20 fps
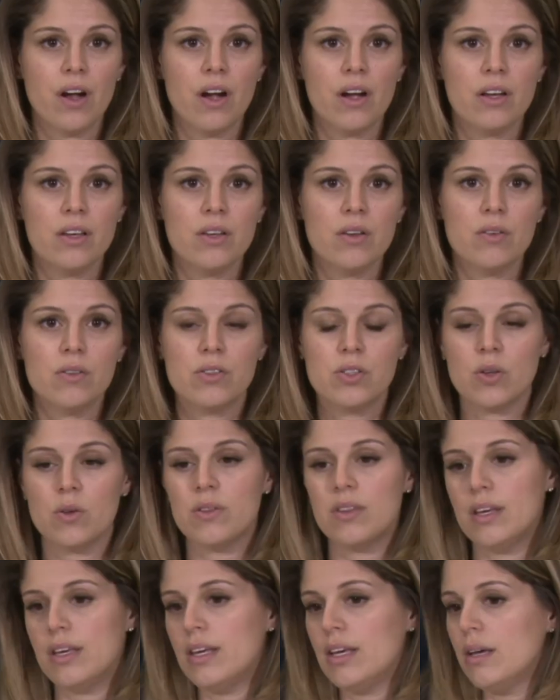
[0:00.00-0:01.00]
our youth, so
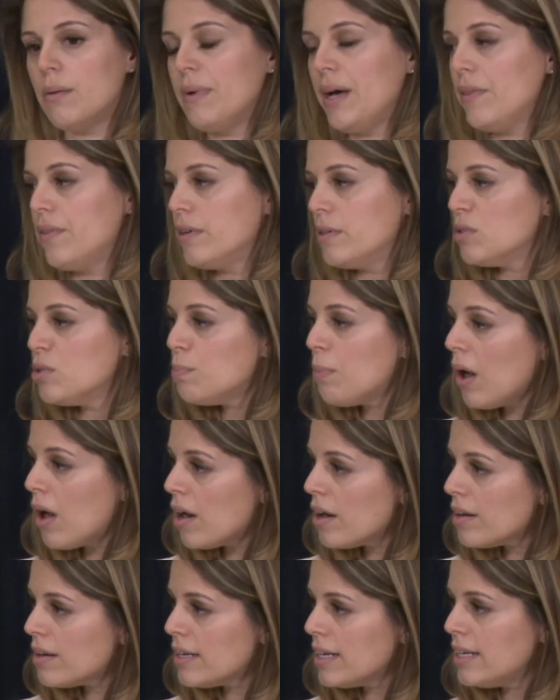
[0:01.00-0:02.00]
thinking about those
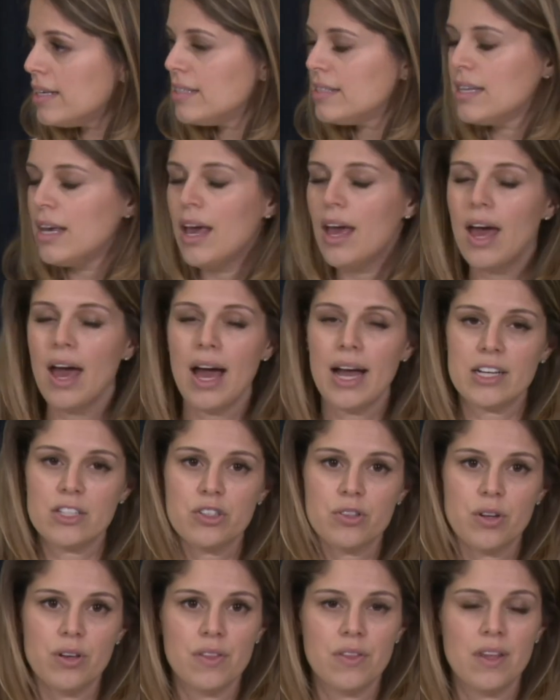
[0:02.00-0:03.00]
parties, mm -hmm.
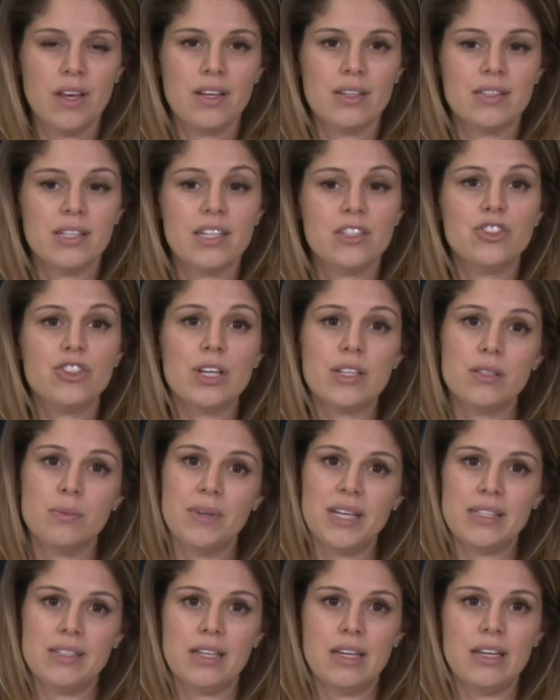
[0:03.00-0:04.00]
extra things, it just
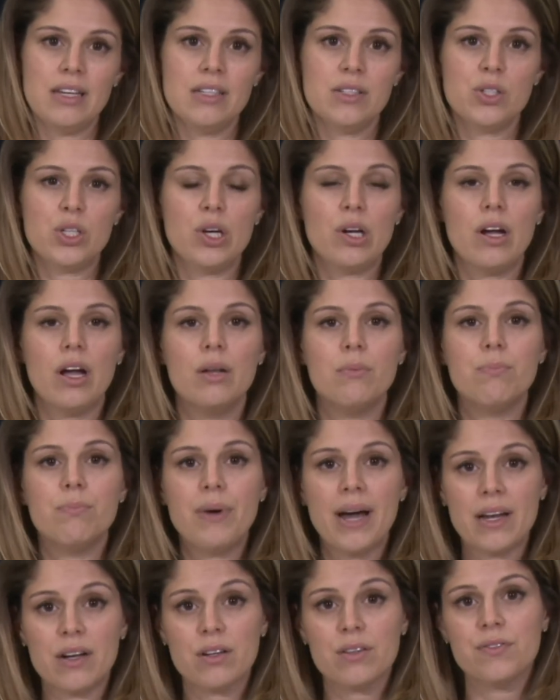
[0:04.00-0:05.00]
makes it easier and
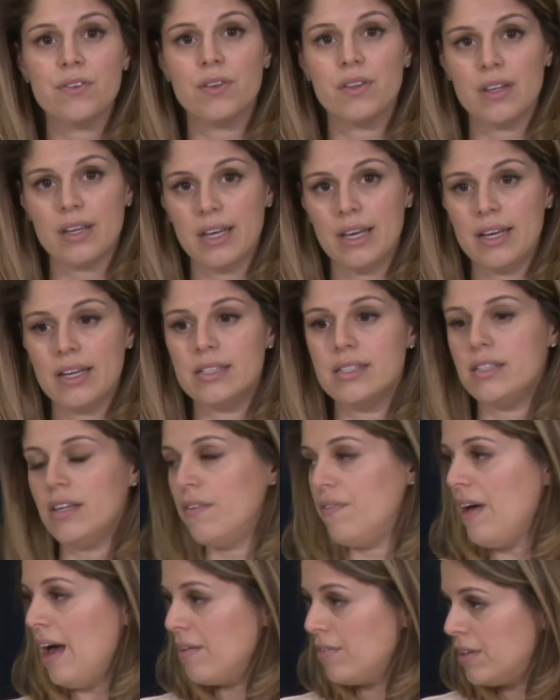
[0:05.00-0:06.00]
better for the kids
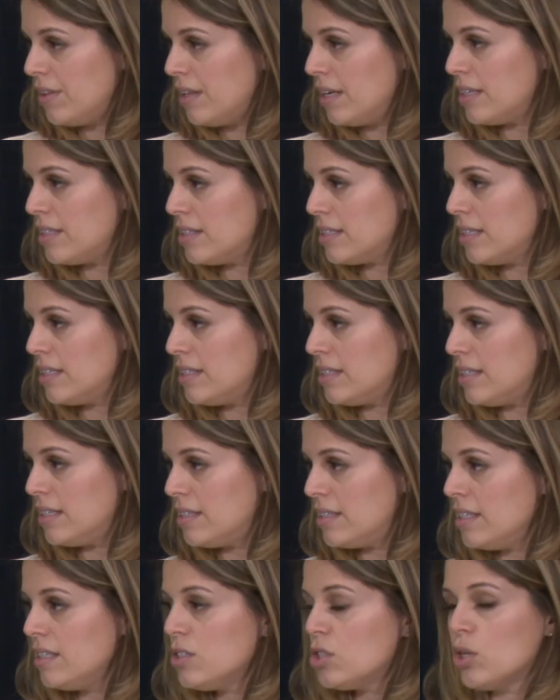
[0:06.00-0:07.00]
if everything is
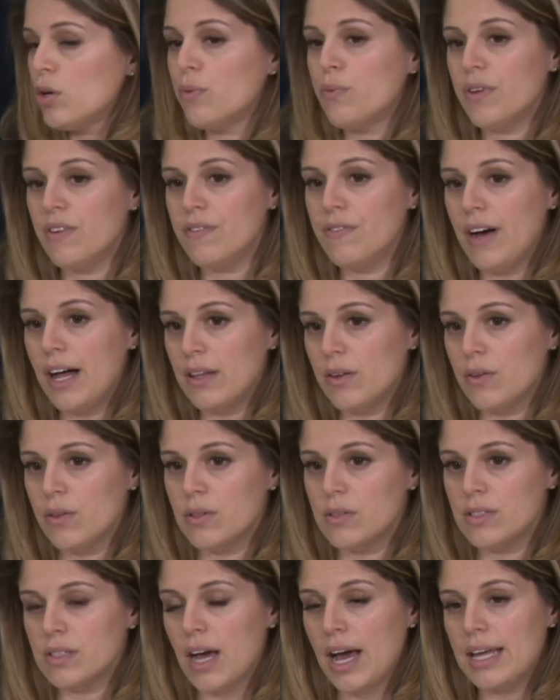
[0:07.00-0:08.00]
consistent, so if we follow
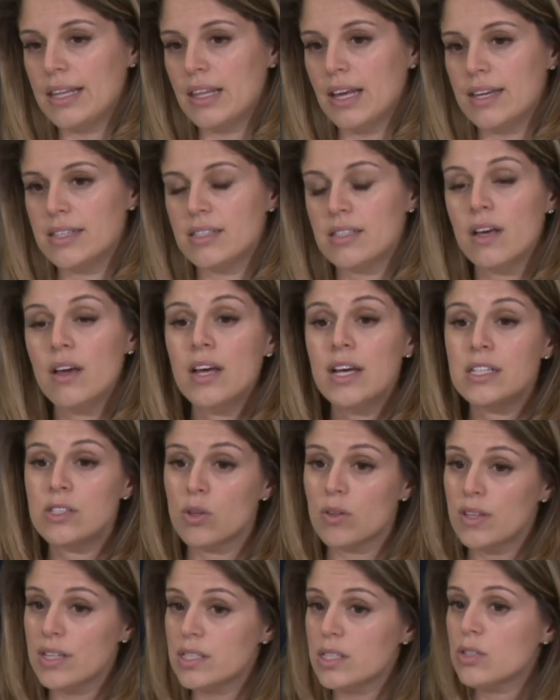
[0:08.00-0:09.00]
those guidelines.
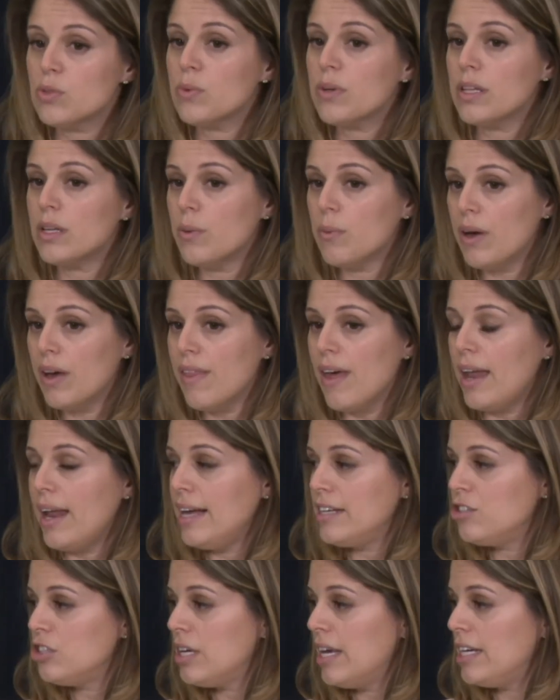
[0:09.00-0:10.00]
So this is really where that
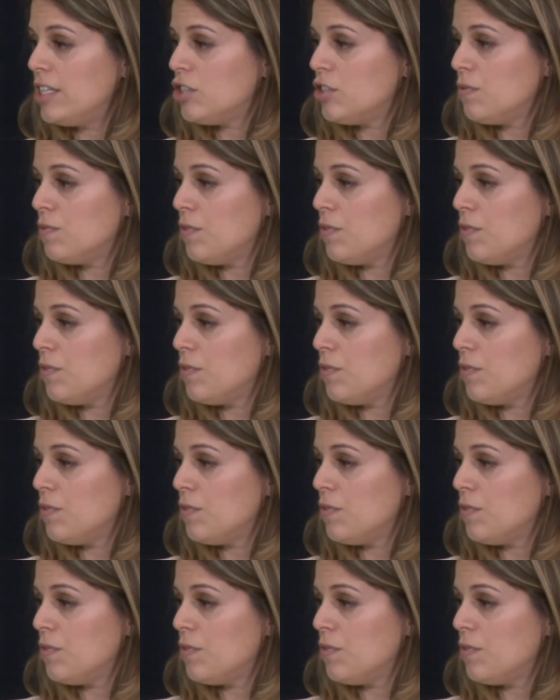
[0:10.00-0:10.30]
education